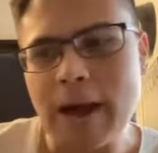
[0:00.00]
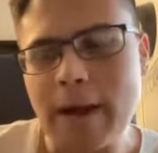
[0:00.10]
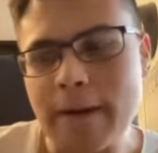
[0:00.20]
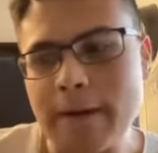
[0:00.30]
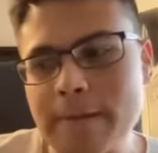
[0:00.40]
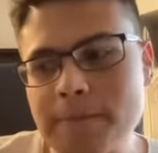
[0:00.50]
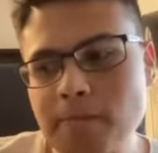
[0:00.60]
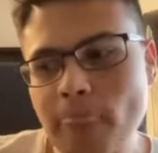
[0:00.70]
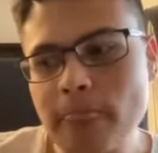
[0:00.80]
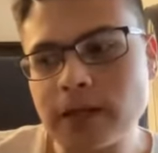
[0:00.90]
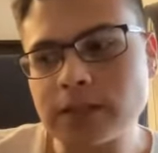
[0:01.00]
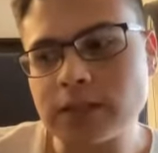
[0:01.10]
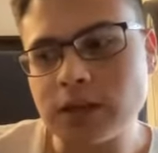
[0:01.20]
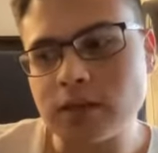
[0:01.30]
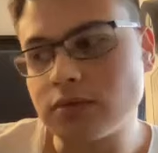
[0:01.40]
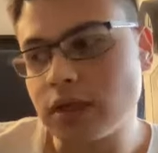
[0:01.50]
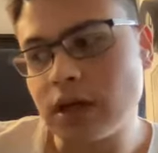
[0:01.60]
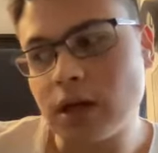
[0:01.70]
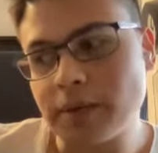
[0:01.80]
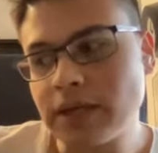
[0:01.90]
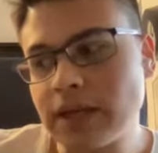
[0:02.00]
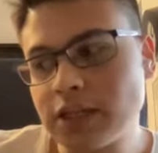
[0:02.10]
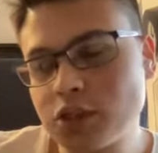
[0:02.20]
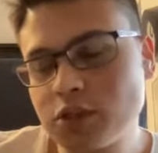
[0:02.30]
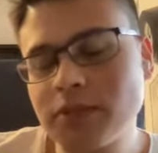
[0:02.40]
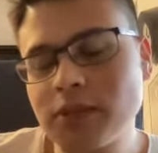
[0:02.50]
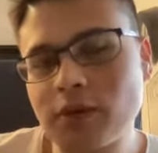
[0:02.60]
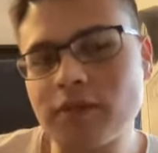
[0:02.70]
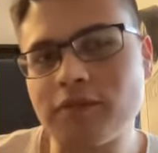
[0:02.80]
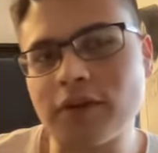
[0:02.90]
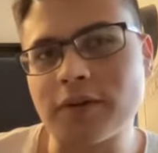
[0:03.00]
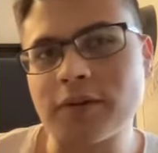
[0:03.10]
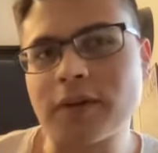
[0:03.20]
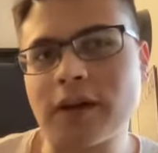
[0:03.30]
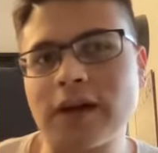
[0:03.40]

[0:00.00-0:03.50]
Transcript: I mean, it should be quite fun